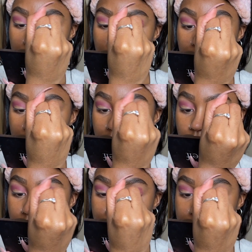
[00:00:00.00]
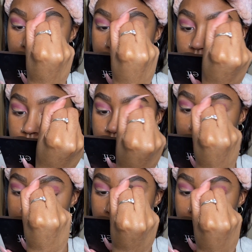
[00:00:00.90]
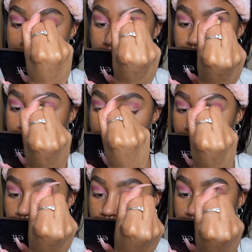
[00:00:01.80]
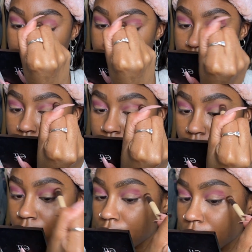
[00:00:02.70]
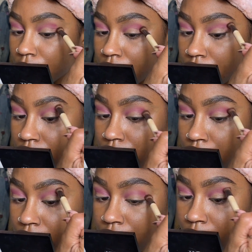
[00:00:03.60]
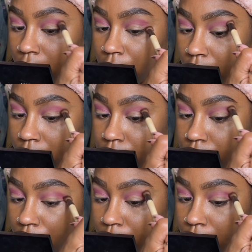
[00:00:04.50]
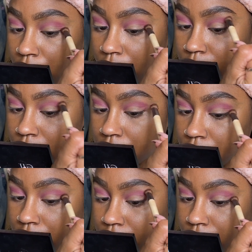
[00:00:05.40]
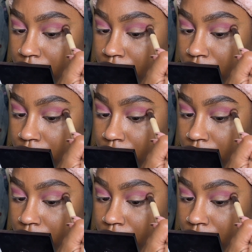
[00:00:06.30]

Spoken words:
I have mental illnesses and I need to be constantly stimulated to run from my thoughts so I don't become depressive.